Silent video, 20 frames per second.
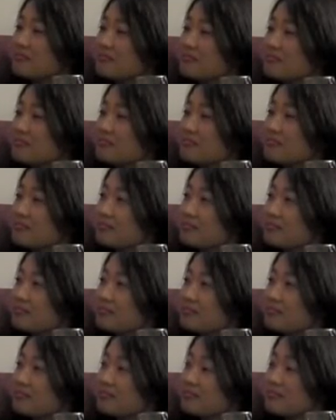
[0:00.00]

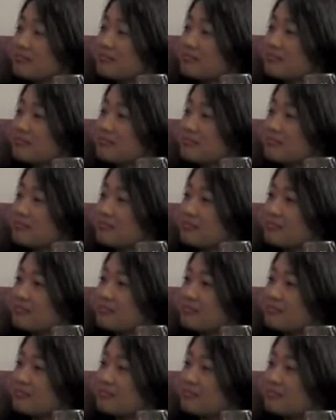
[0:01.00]

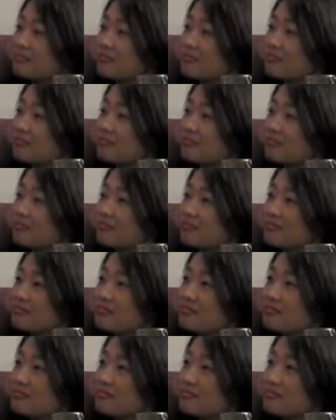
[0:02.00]

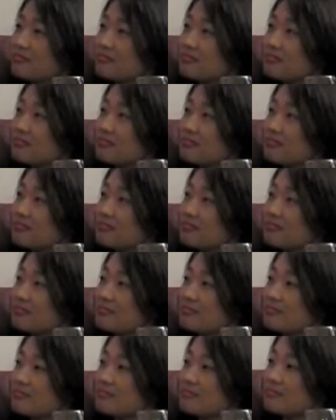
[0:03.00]

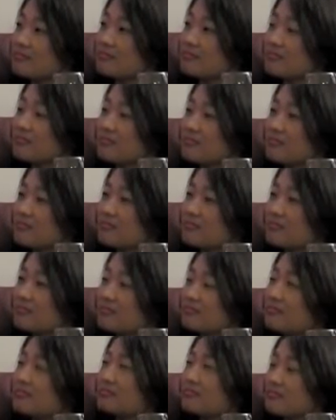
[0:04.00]

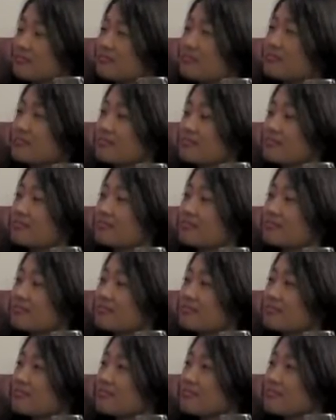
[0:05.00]

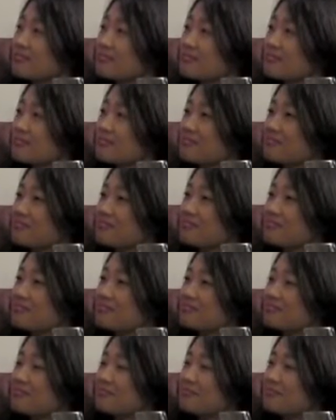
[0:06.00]

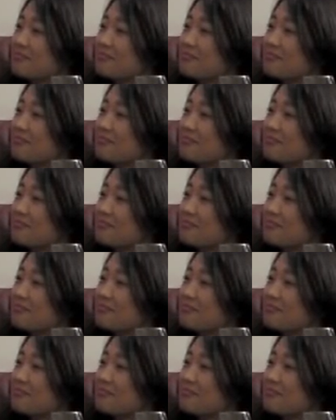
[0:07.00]
This person isn't speaking.